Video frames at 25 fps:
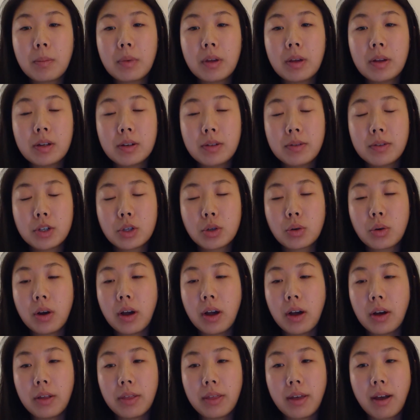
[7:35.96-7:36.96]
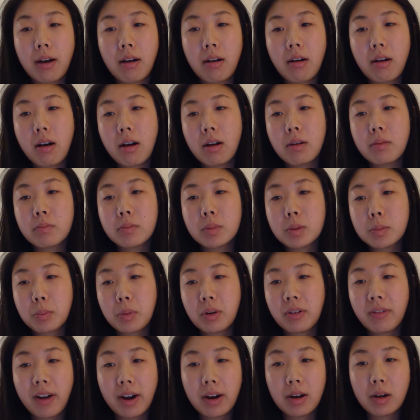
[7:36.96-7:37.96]
individual health outcomes,
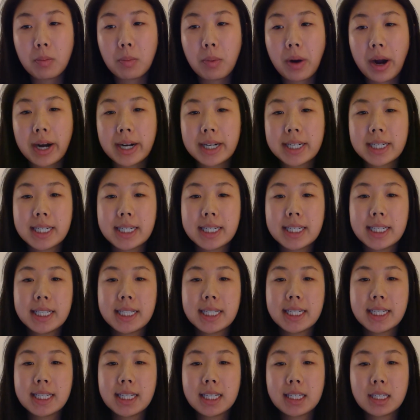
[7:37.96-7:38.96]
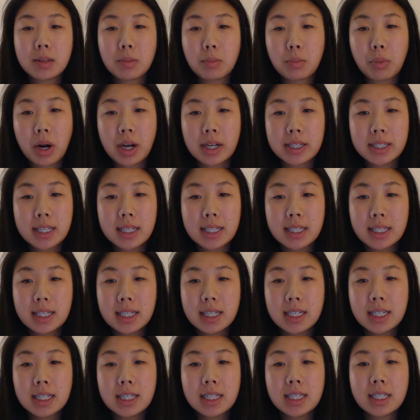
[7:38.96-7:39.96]
provider practice, system
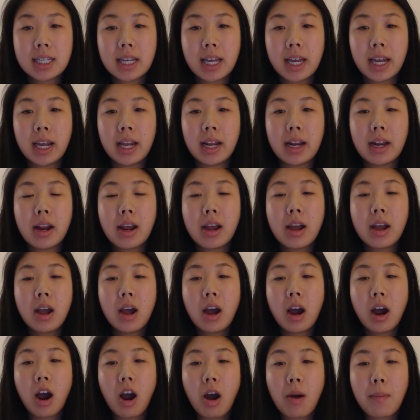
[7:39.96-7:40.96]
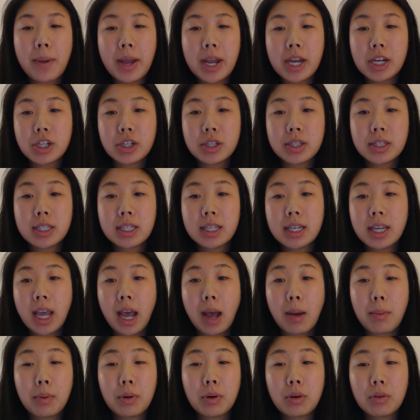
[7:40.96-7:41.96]
processes, and agency
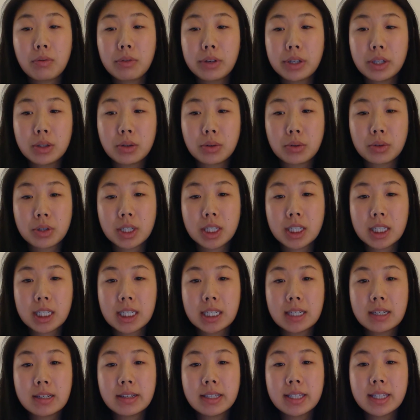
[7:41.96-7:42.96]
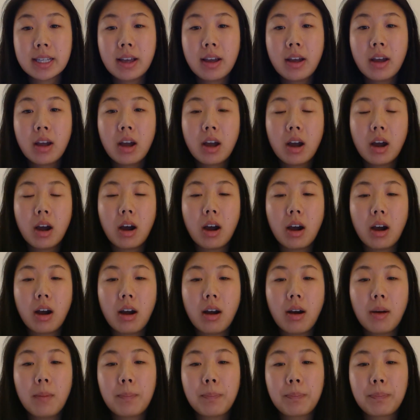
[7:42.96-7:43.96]
capital resources.
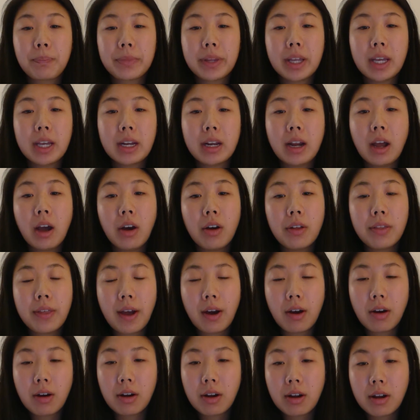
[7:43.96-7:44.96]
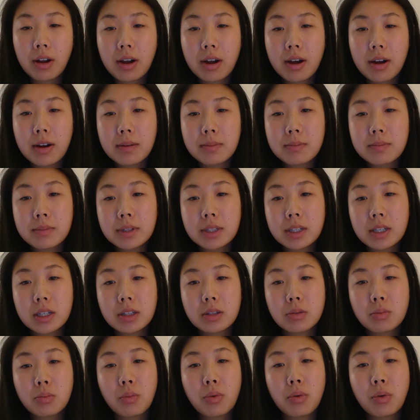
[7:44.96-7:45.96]
In health outcomes,
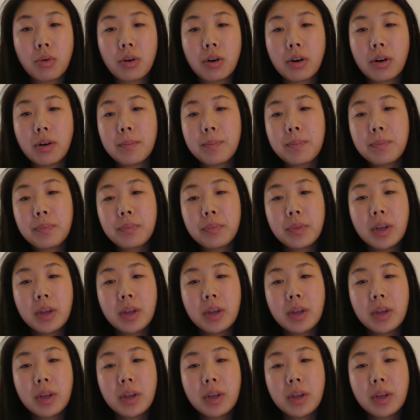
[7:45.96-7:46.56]
it's more